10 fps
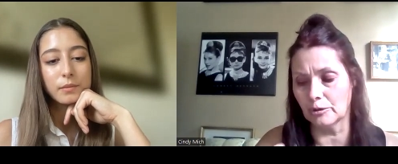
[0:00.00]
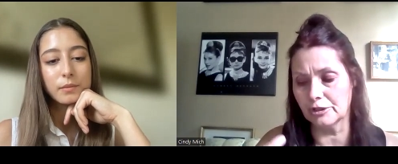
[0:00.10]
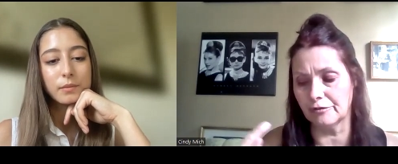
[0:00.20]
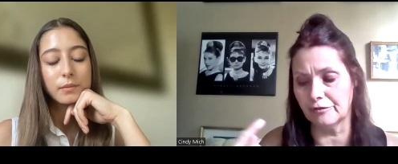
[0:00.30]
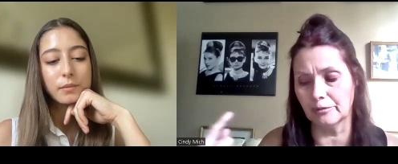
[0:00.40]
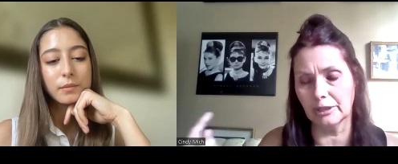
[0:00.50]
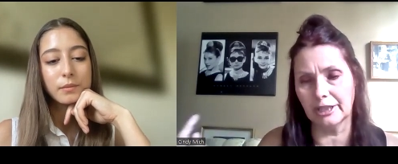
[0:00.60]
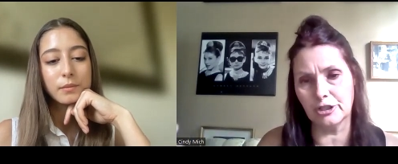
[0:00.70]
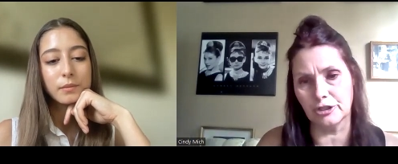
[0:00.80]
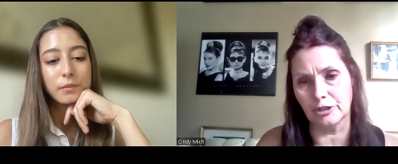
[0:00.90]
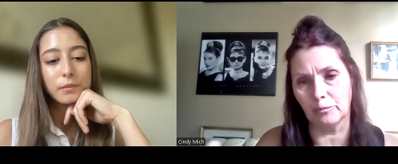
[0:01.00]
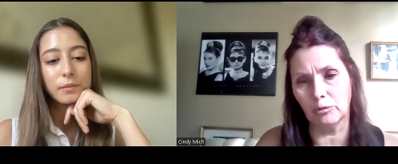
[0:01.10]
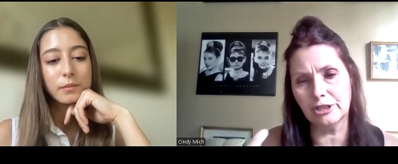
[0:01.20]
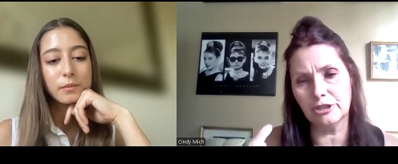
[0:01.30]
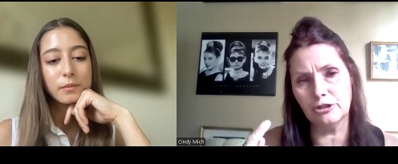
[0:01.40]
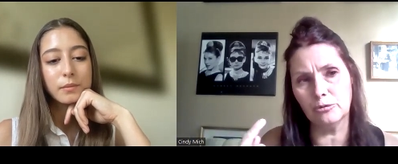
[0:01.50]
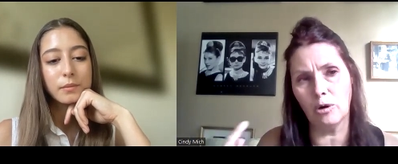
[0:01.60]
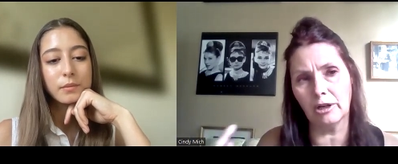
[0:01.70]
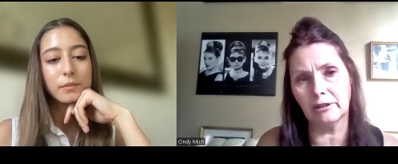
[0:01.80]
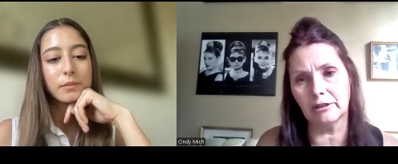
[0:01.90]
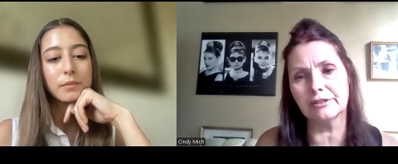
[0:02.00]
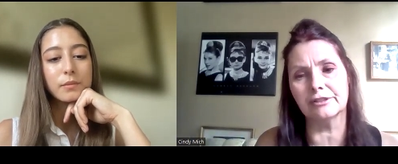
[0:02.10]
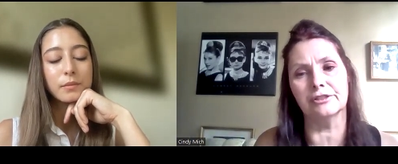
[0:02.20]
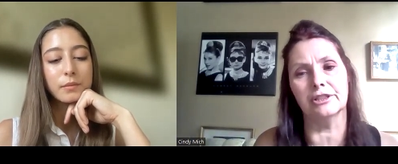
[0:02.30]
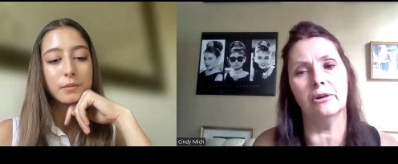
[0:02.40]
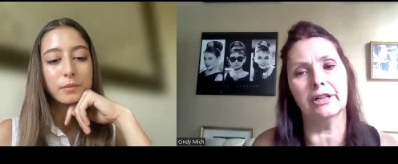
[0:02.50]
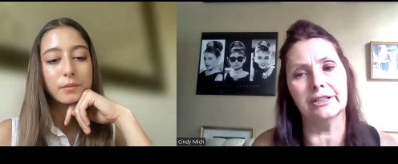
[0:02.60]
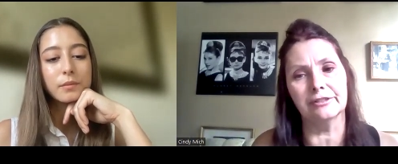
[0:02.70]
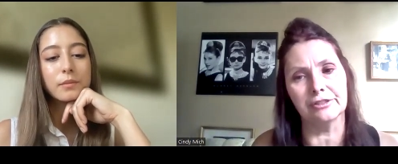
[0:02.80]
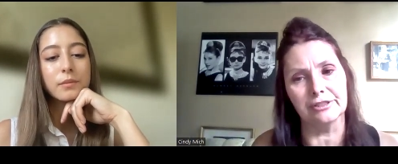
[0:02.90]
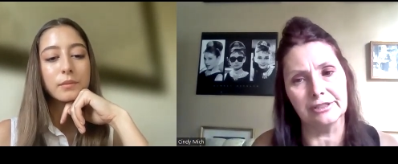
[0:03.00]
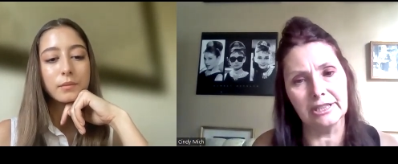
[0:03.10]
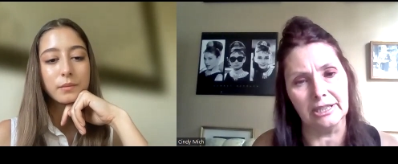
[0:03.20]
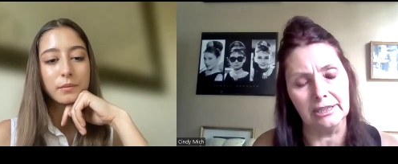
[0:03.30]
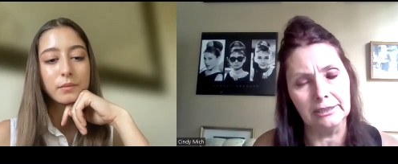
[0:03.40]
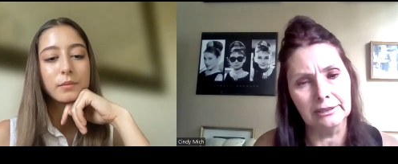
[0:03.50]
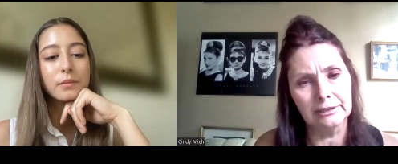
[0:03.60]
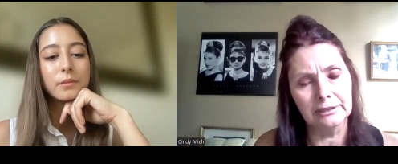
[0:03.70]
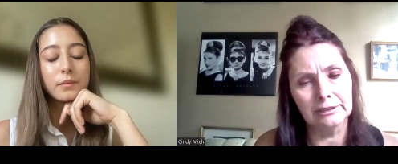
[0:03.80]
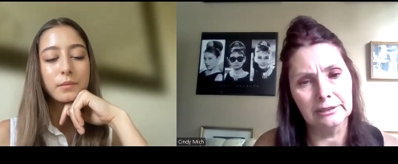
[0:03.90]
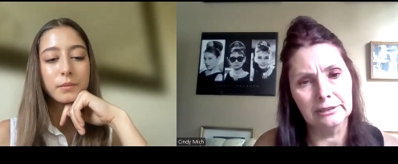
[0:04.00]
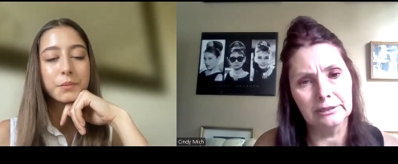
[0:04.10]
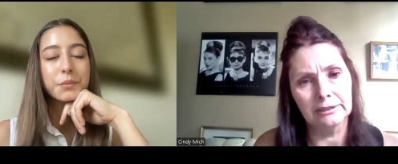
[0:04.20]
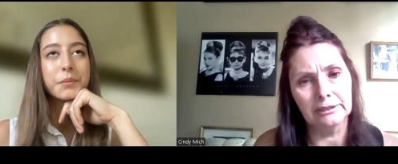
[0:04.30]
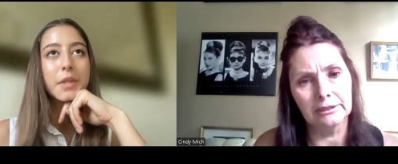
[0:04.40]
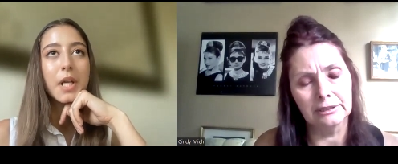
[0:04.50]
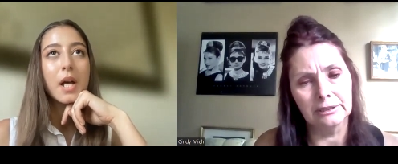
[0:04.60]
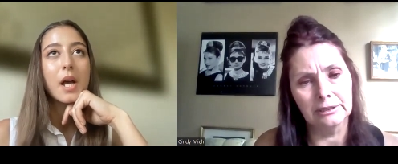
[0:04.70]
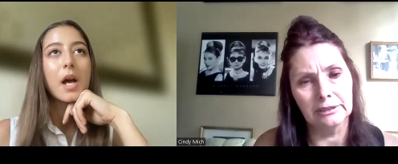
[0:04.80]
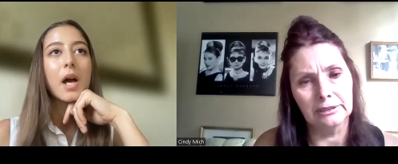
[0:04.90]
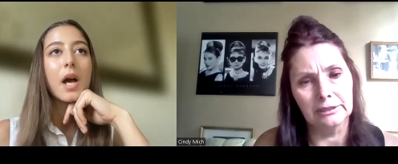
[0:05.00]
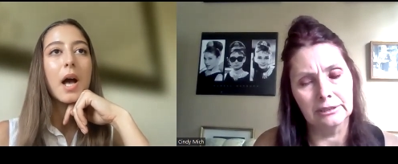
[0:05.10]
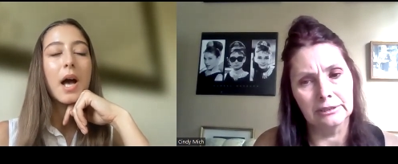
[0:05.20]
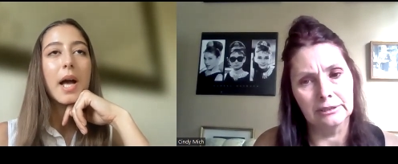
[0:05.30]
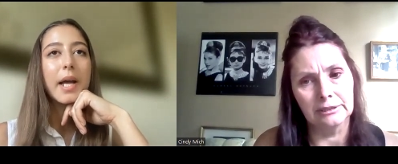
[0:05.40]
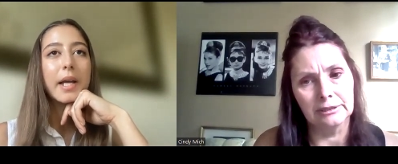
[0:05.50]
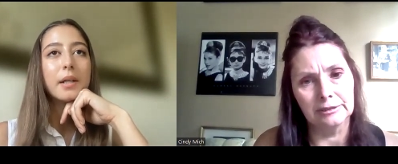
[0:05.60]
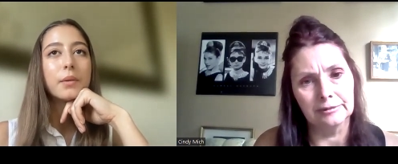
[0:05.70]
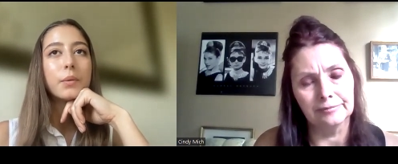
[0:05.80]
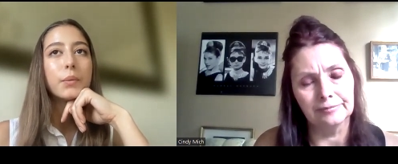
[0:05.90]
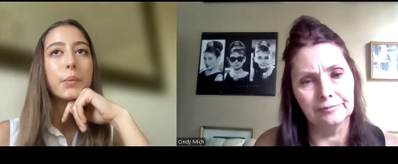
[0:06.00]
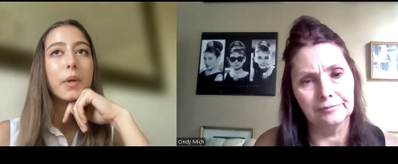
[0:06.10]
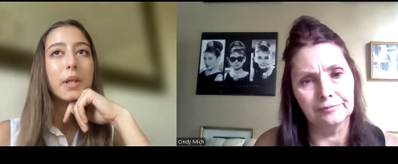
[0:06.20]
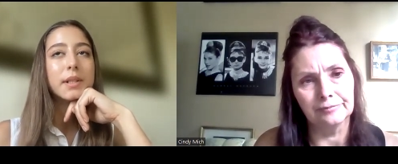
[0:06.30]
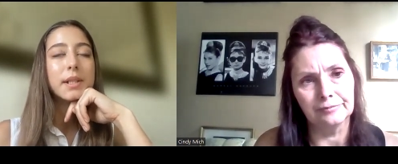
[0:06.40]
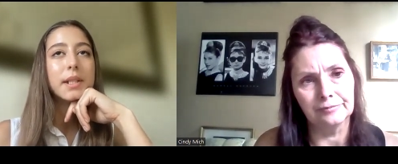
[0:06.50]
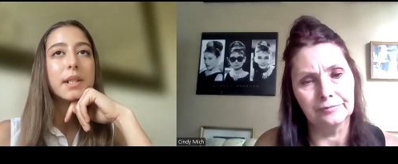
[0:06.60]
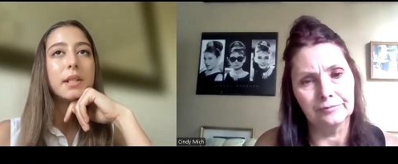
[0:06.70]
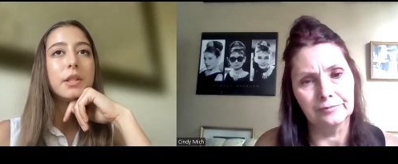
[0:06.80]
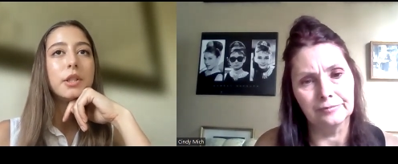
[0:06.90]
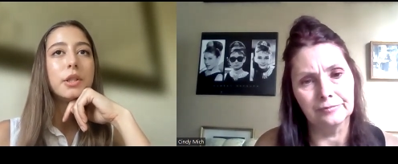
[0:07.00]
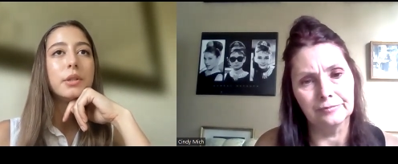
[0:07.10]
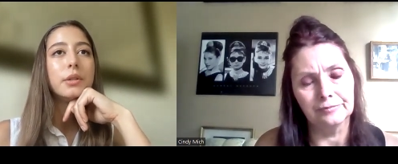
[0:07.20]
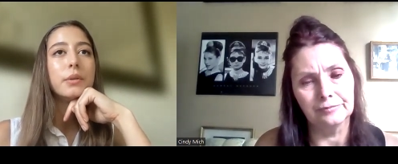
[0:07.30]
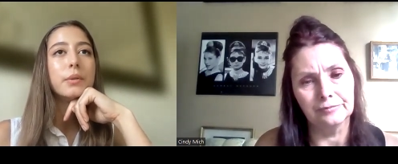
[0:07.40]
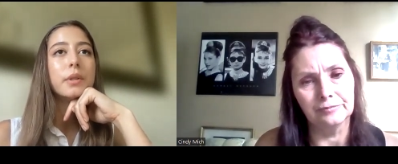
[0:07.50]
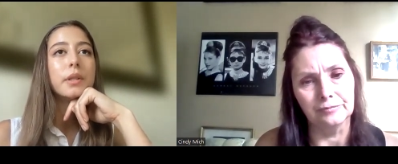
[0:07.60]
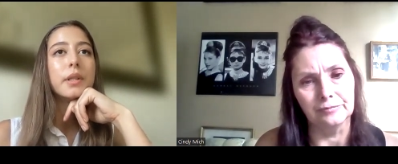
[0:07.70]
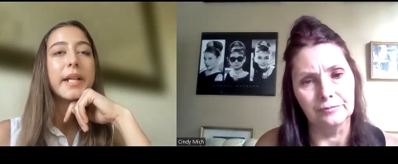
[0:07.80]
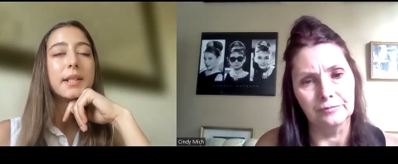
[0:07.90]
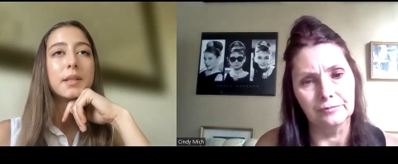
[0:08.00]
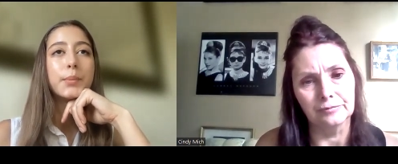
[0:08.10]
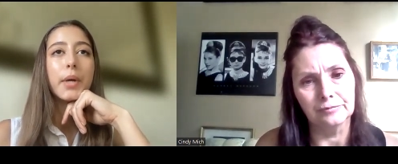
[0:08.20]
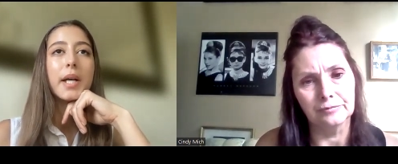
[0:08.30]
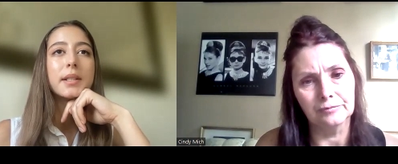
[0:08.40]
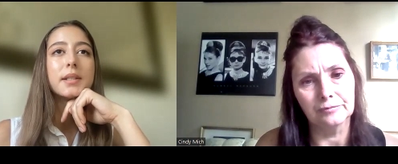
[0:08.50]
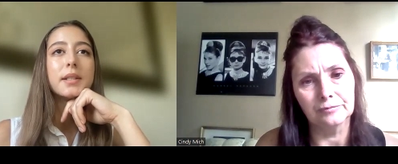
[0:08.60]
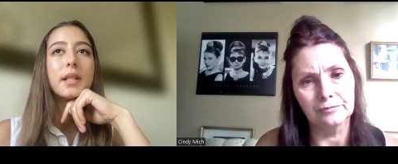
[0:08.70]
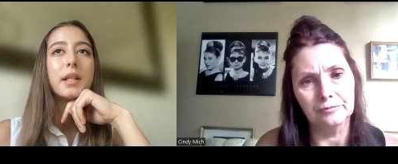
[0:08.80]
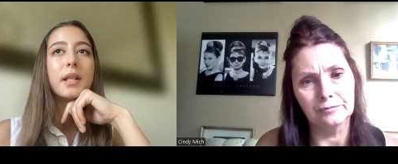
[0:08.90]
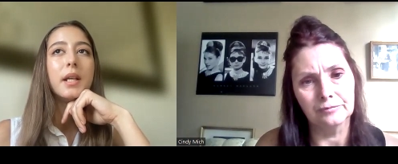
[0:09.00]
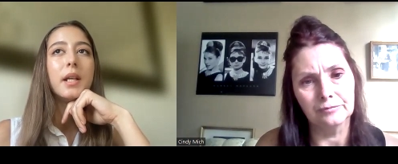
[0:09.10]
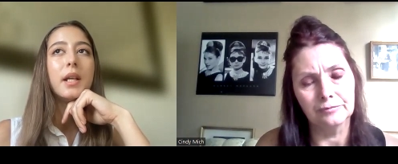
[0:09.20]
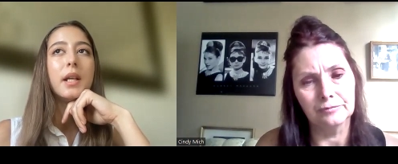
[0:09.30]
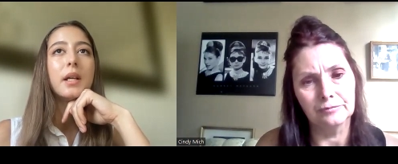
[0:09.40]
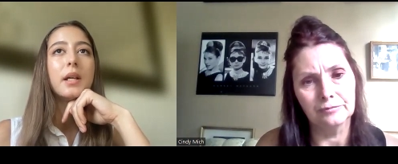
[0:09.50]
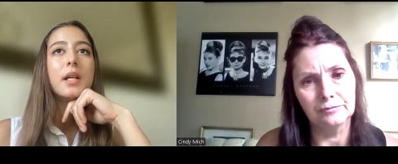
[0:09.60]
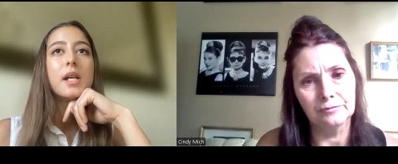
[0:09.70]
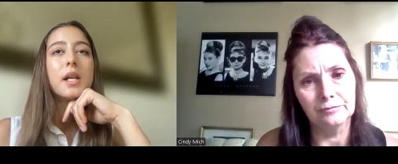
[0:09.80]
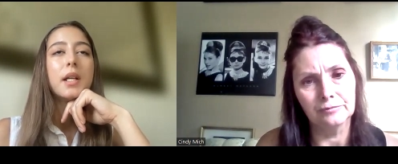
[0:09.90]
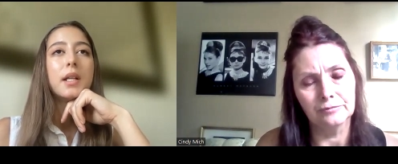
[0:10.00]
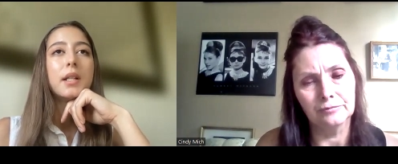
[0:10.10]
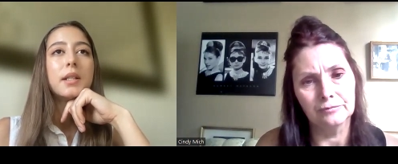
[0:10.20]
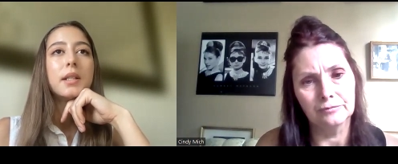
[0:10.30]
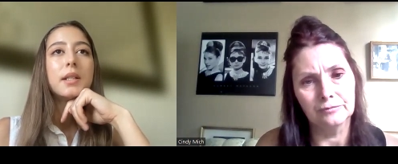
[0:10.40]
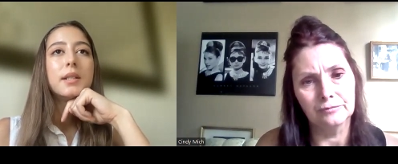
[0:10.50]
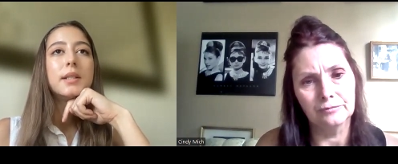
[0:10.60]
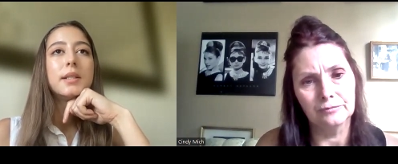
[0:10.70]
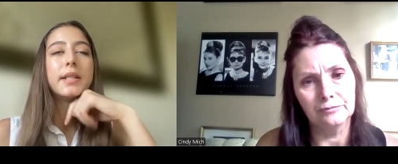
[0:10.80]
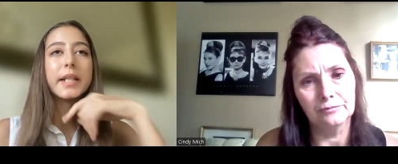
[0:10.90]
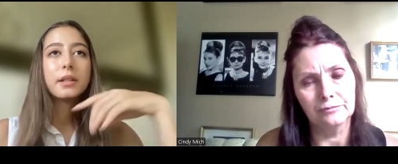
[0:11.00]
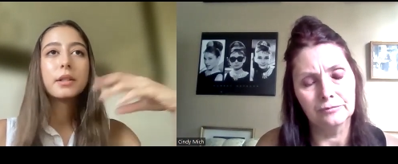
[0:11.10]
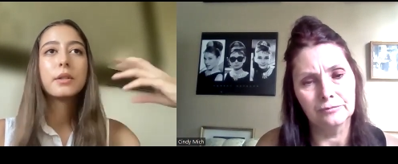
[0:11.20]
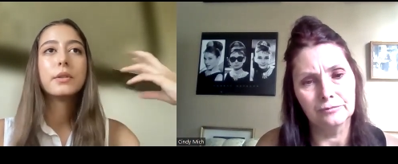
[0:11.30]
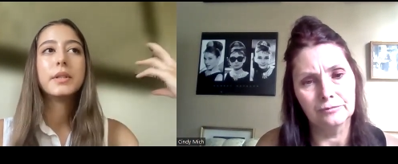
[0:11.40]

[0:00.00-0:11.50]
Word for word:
Speaker 1: course of their relationship? What did you want us as the audience to see? Mm-hmm. I
Speaker 2: wanted to express the cyclical